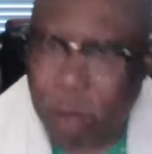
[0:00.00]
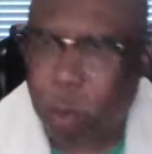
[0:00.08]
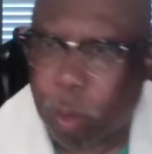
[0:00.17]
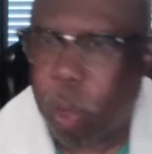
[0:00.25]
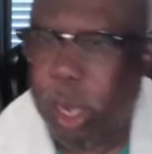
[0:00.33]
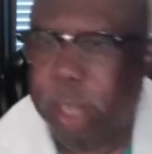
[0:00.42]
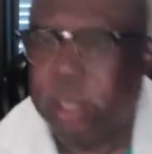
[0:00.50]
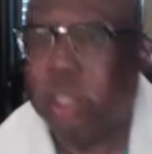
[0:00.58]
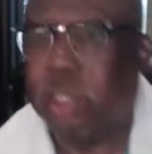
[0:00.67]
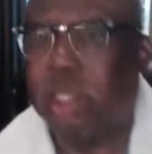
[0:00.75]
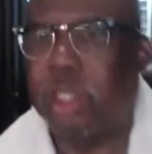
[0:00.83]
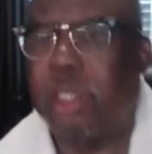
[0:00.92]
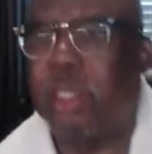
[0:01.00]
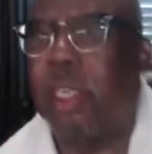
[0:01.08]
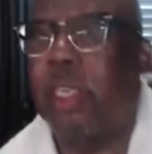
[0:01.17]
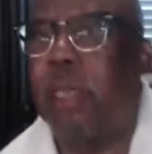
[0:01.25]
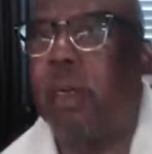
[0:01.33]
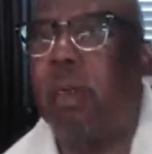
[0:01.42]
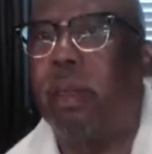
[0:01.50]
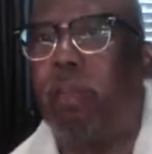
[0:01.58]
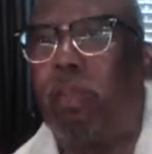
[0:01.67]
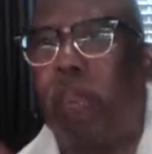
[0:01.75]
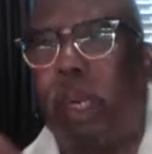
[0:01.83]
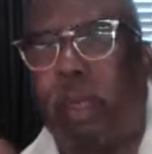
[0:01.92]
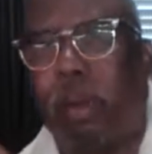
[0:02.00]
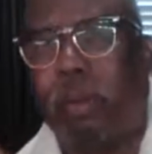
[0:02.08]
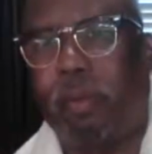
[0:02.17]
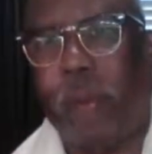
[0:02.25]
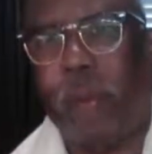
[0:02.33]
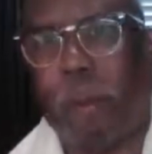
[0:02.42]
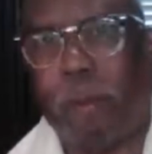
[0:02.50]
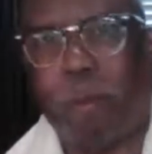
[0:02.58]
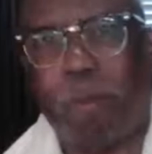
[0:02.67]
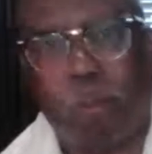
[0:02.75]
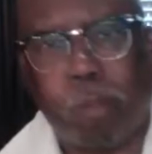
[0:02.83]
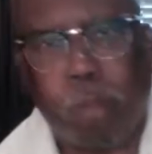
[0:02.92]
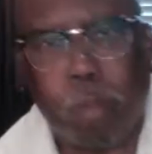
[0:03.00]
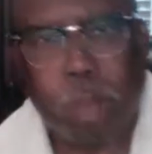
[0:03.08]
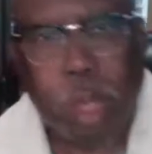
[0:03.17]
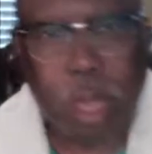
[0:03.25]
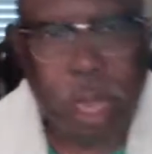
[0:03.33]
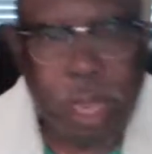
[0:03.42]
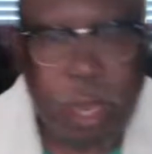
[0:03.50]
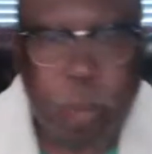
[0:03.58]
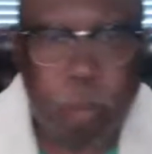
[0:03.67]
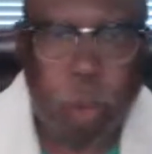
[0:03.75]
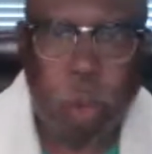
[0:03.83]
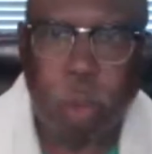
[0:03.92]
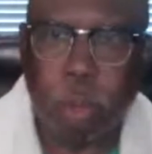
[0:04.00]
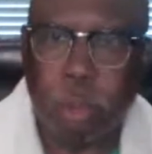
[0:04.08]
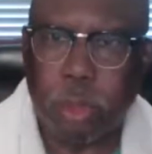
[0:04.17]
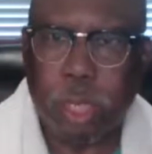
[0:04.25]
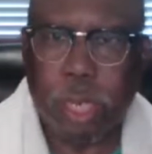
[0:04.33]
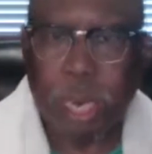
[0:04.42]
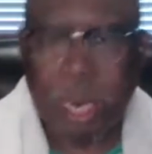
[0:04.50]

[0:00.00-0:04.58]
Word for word: of witnesses in the book of uh, Hebrews, and